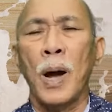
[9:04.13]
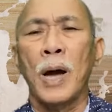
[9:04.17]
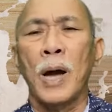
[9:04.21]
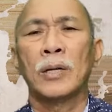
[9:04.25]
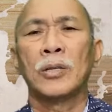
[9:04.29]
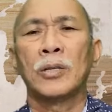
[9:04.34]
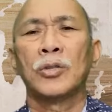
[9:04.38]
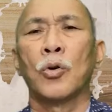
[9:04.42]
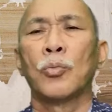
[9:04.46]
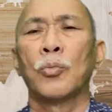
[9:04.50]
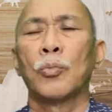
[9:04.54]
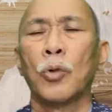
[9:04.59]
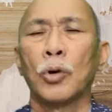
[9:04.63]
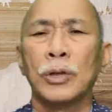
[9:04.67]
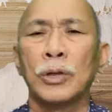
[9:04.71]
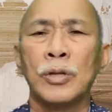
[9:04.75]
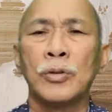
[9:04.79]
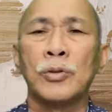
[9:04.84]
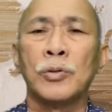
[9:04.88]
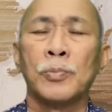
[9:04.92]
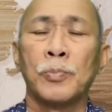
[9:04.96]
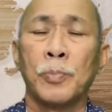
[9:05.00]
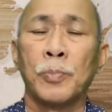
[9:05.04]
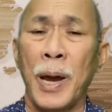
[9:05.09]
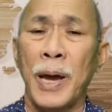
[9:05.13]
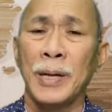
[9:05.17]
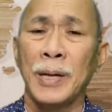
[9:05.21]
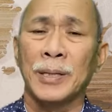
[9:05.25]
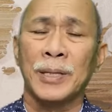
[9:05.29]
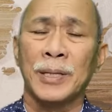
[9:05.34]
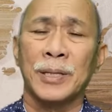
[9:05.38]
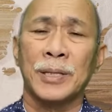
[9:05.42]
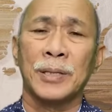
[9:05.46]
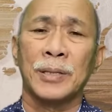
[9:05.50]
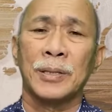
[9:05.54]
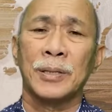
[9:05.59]
so much
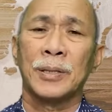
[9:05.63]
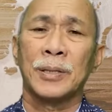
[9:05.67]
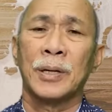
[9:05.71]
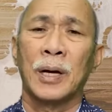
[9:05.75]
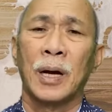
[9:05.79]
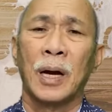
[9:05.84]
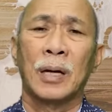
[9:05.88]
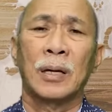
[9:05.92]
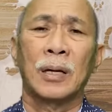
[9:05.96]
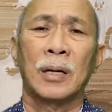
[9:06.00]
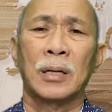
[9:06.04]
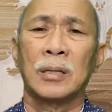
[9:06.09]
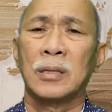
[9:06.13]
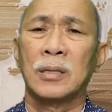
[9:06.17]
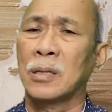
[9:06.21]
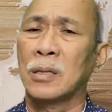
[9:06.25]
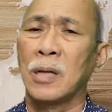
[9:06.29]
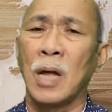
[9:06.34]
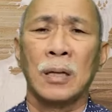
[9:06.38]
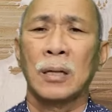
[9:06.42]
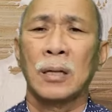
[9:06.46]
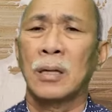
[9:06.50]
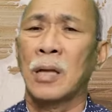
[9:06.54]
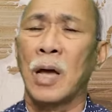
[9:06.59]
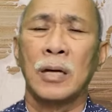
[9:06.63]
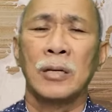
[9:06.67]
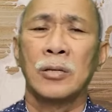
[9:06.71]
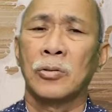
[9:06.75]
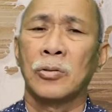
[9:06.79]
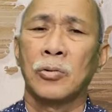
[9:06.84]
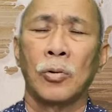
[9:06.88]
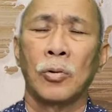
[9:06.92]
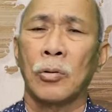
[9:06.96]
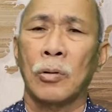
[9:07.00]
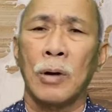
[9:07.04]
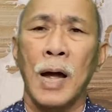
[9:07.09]
space and it's not nice
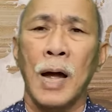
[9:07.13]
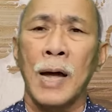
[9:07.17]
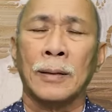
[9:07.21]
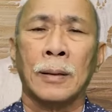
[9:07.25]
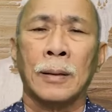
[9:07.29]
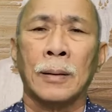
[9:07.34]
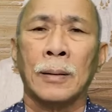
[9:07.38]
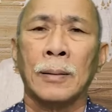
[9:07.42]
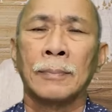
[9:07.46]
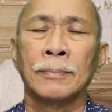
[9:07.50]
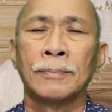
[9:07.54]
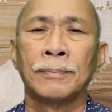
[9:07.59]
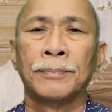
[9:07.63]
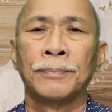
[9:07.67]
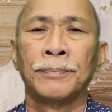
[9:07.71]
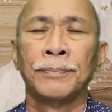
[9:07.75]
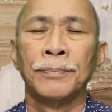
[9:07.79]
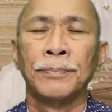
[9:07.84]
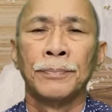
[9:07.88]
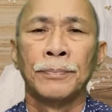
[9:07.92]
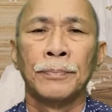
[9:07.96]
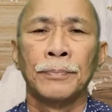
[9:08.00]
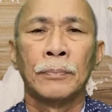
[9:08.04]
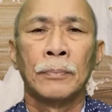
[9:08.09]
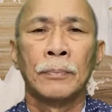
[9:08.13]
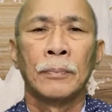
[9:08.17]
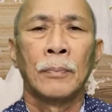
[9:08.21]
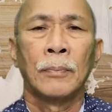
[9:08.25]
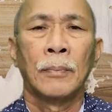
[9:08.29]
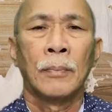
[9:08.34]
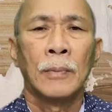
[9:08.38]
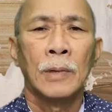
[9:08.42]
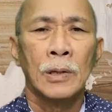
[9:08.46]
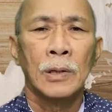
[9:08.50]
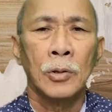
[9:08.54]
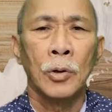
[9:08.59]
to look at.
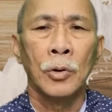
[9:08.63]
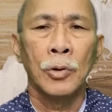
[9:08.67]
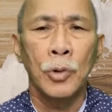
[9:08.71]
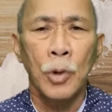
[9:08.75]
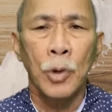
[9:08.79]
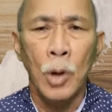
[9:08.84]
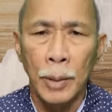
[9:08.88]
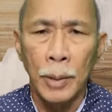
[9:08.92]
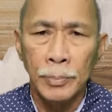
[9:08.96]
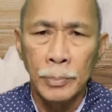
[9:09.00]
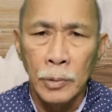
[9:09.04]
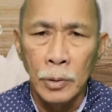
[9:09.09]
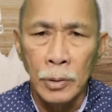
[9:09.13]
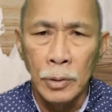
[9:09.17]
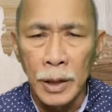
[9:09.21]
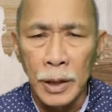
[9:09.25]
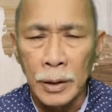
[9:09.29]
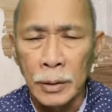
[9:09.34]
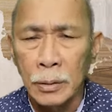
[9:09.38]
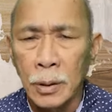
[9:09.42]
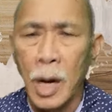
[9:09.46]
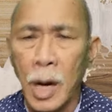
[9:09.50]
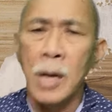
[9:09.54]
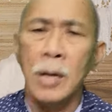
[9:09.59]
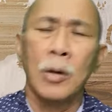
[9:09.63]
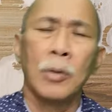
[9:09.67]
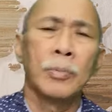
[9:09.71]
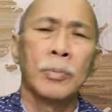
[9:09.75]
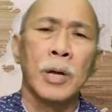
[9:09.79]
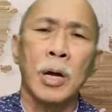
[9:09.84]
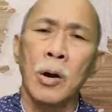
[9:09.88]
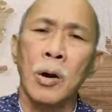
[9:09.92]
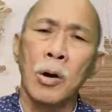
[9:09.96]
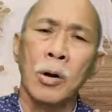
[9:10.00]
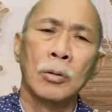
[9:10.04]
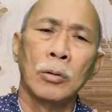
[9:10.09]
So you have to get rid of
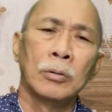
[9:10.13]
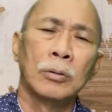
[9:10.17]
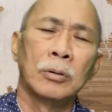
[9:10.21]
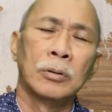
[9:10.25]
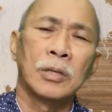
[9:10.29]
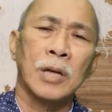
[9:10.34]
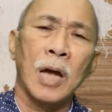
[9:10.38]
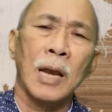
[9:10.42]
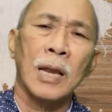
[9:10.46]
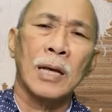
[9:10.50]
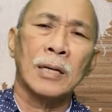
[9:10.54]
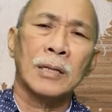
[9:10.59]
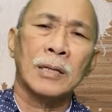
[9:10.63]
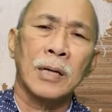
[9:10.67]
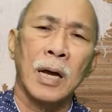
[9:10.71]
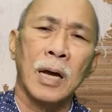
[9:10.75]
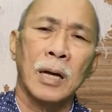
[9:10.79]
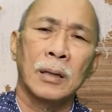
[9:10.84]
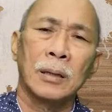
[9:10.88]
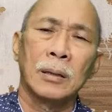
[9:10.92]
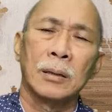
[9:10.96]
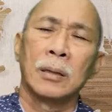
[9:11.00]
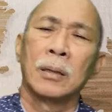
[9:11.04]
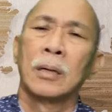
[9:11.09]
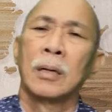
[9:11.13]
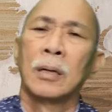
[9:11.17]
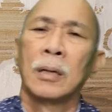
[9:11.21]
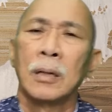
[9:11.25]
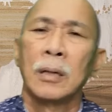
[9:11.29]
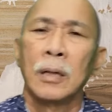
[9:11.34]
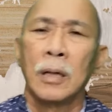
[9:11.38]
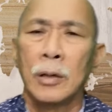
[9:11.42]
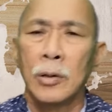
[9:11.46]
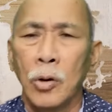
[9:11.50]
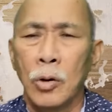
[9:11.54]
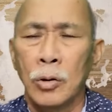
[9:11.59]
the old sala set
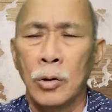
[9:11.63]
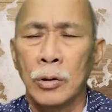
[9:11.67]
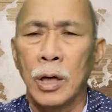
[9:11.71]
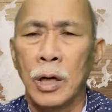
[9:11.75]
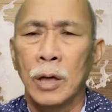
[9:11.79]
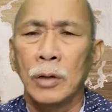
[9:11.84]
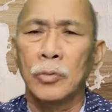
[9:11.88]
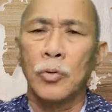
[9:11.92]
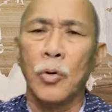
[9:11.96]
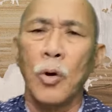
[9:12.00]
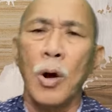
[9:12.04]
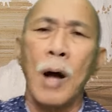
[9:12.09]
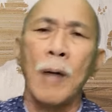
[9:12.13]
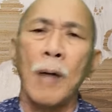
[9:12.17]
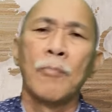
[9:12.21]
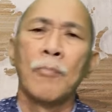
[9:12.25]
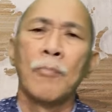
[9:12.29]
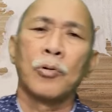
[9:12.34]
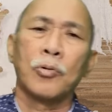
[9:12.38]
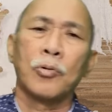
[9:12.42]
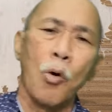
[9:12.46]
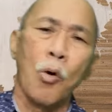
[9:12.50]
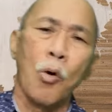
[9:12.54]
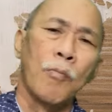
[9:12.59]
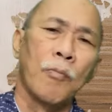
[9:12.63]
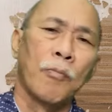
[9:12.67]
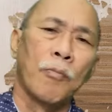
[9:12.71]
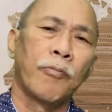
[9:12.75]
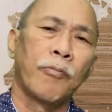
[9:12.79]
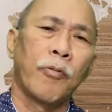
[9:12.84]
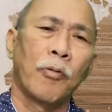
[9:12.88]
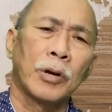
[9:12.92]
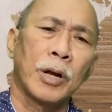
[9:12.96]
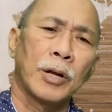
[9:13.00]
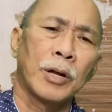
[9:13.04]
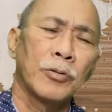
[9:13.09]
in order to have room
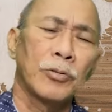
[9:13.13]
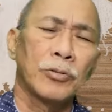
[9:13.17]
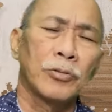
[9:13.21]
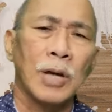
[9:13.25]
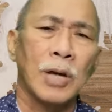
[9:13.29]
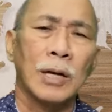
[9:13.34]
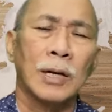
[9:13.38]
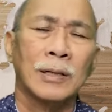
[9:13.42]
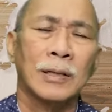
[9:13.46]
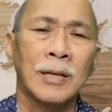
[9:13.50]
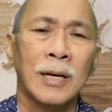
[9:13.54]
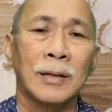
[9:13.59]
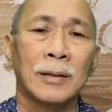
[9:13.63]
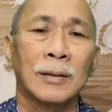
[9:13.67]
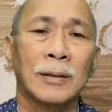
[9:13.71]
for the new sala set.